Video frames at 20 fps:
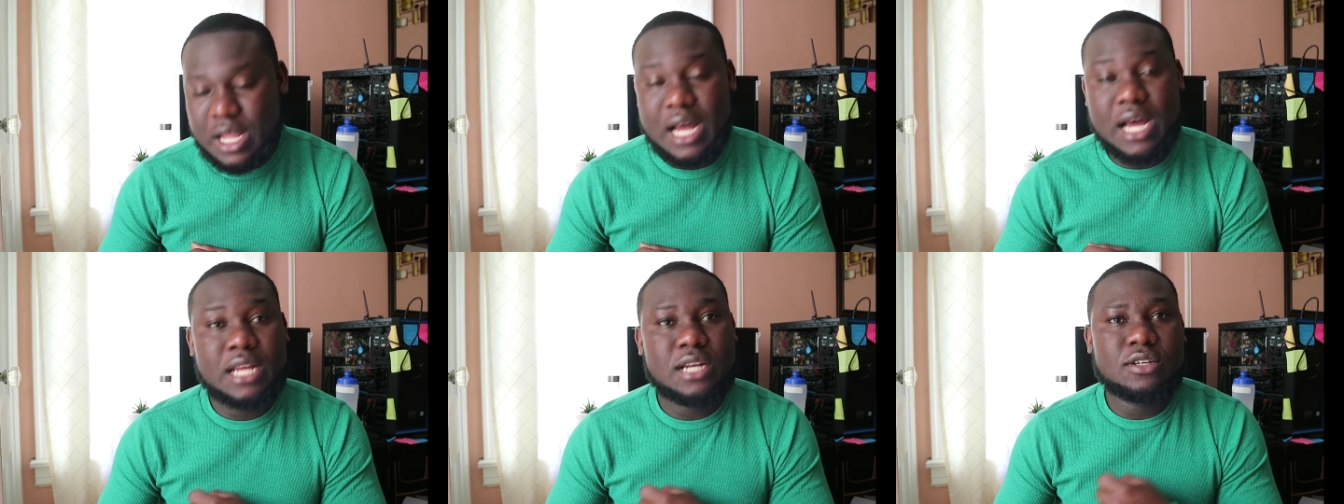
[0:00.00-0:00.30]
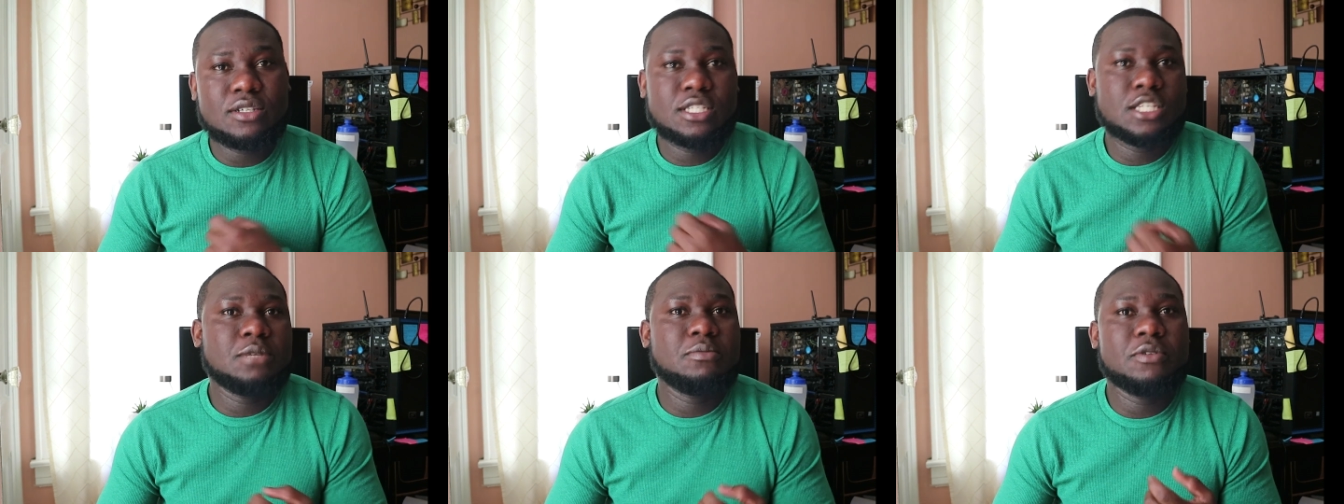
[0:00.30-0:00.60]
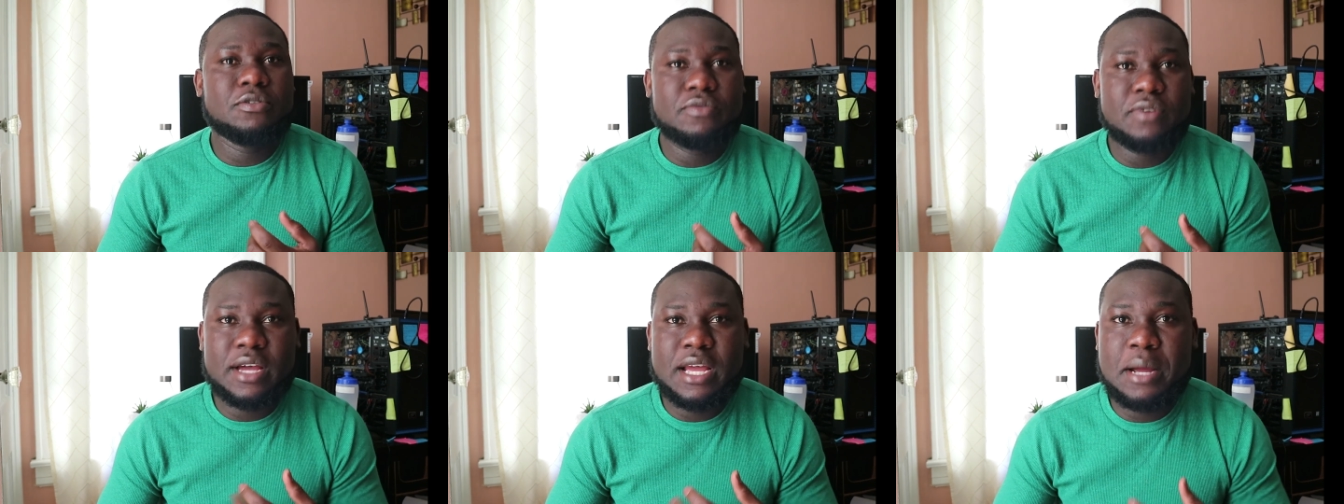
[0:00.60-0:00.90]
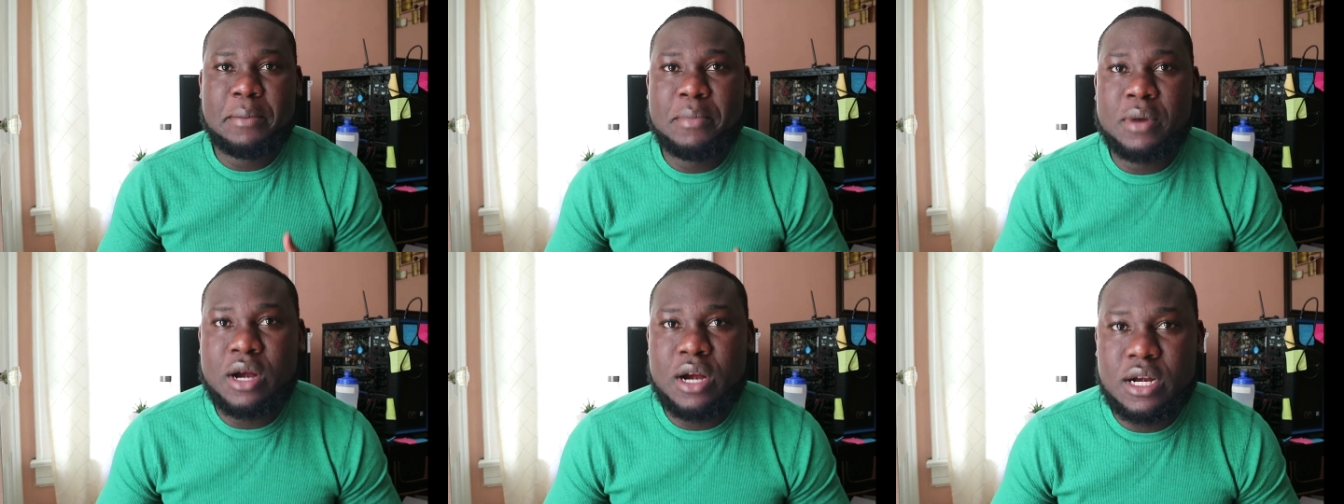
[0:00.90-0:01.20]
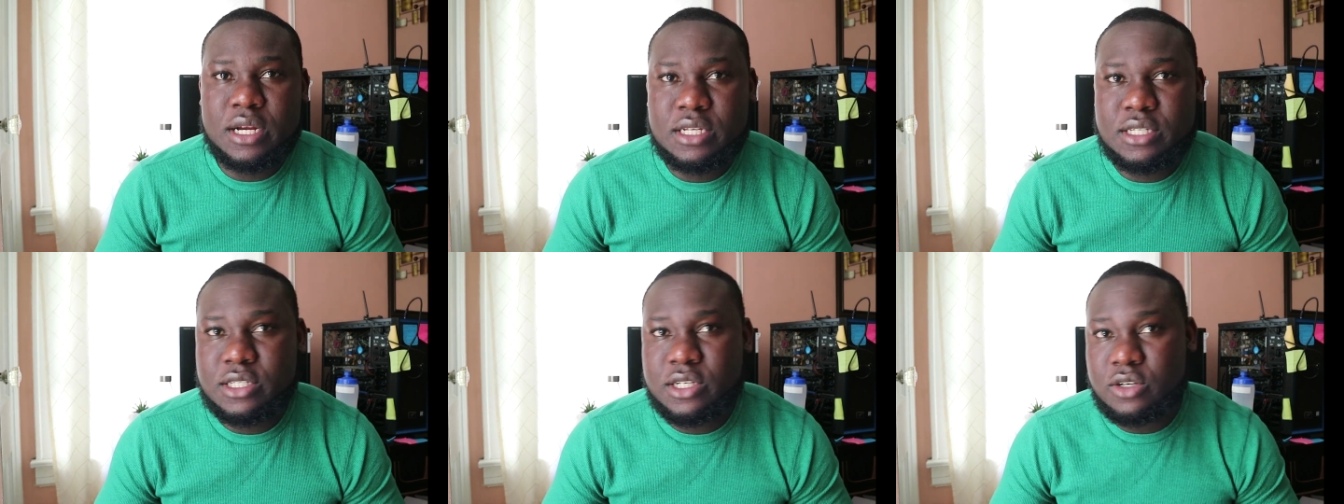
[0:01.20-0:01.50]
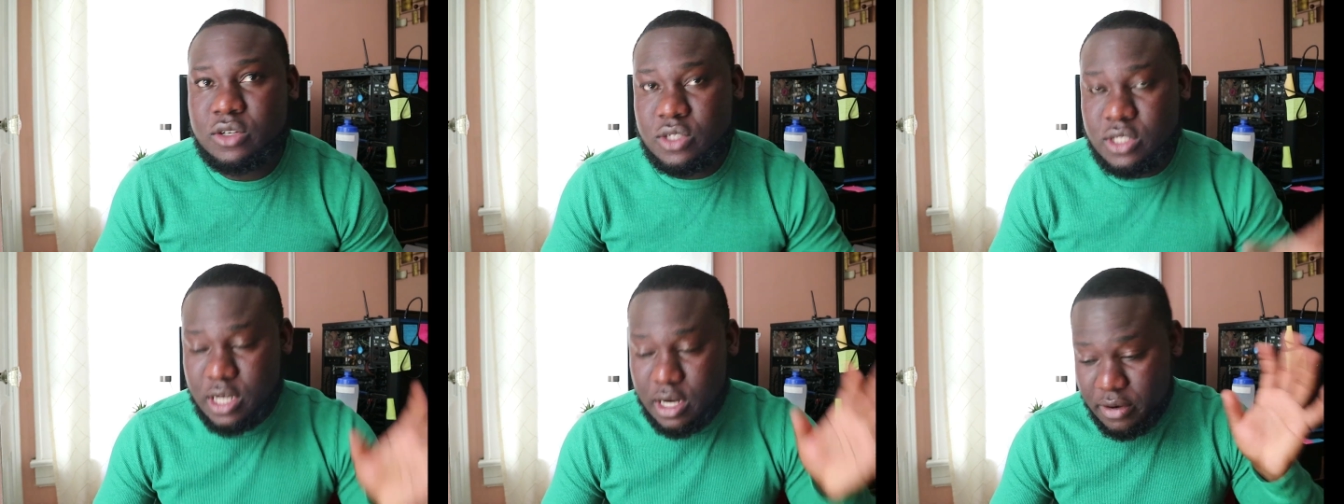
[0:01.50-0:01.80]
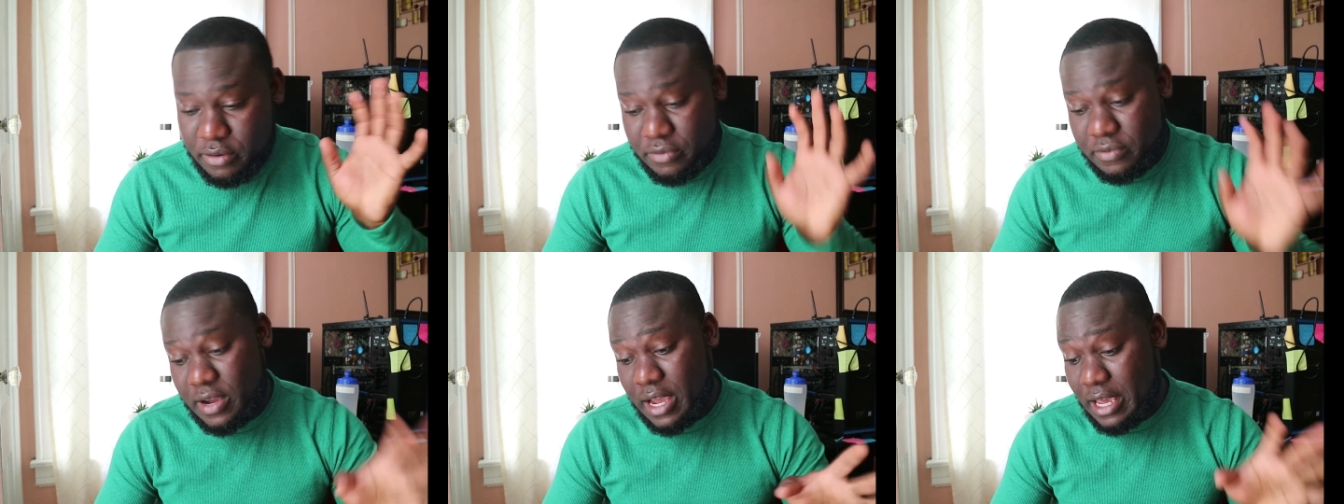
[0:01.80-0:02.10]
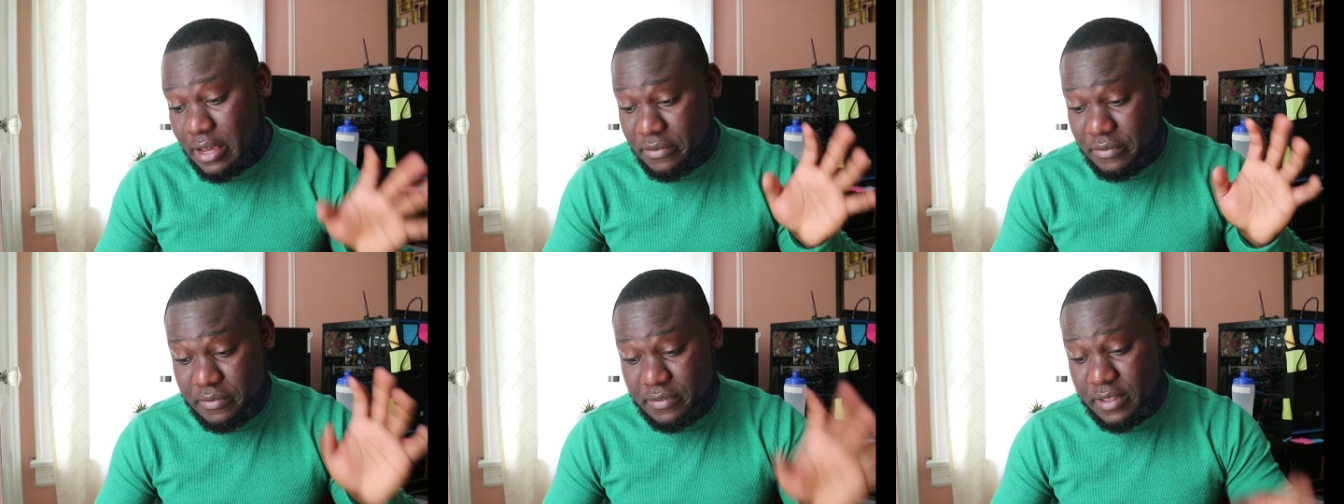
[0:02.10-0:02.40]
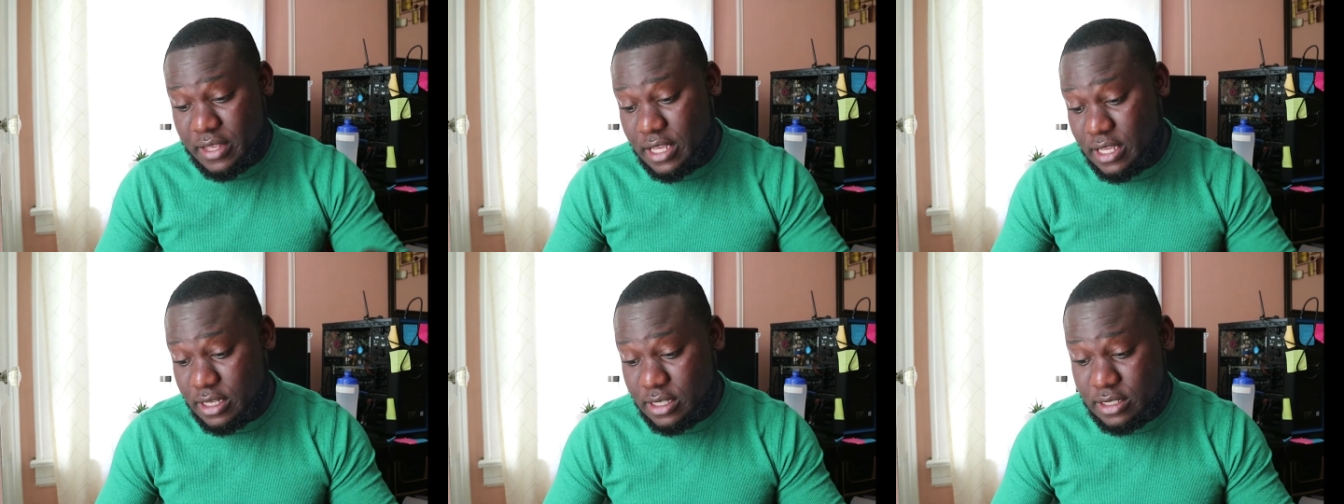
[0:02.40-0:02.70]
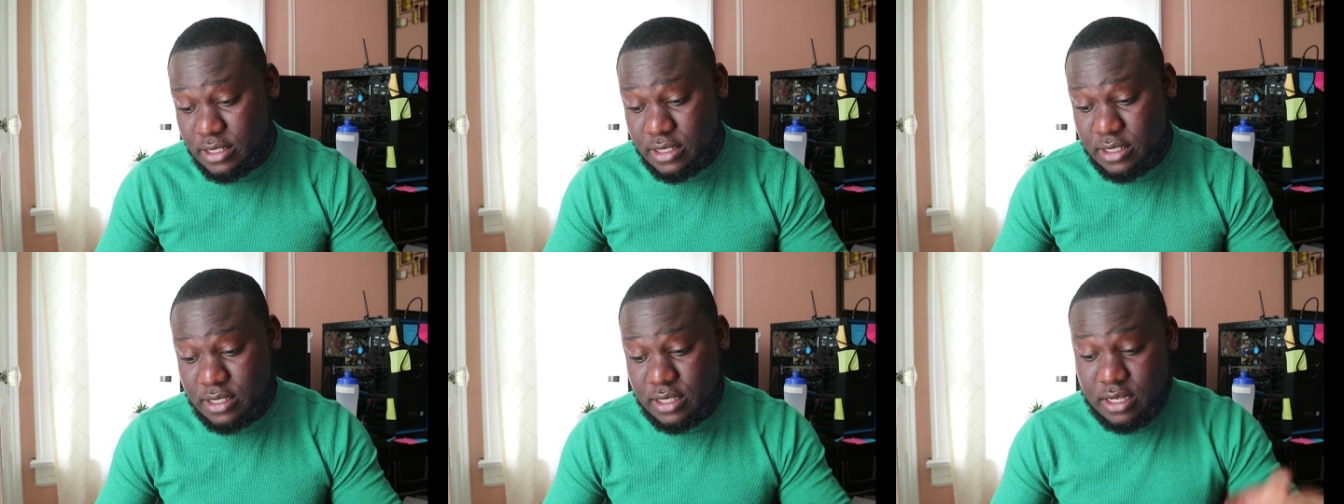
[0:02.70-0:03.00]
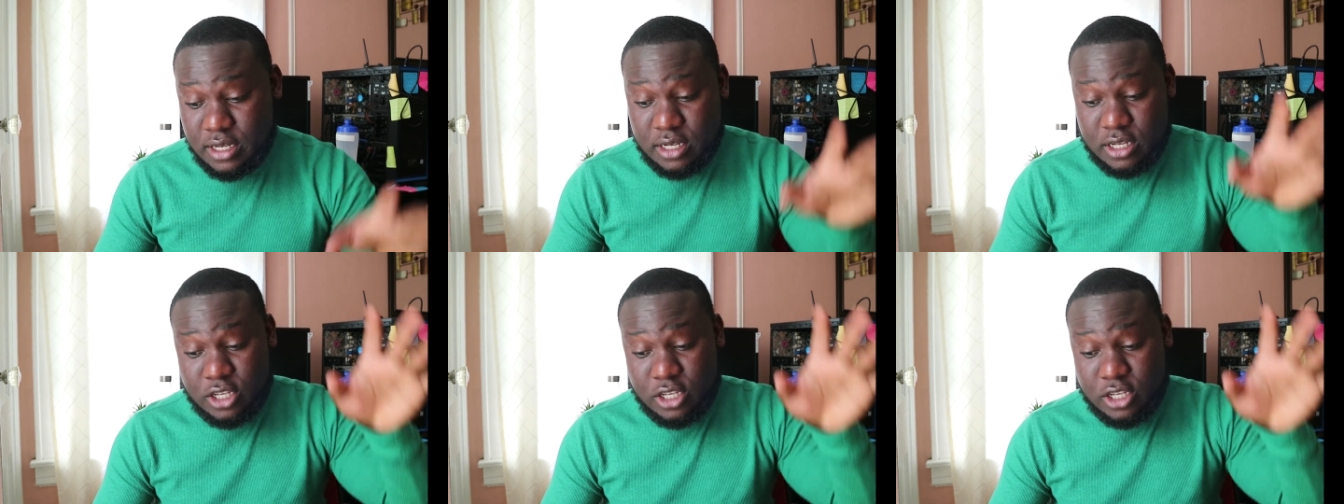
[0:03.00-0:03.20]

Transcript: And just keep the fire burning. So those are 5 things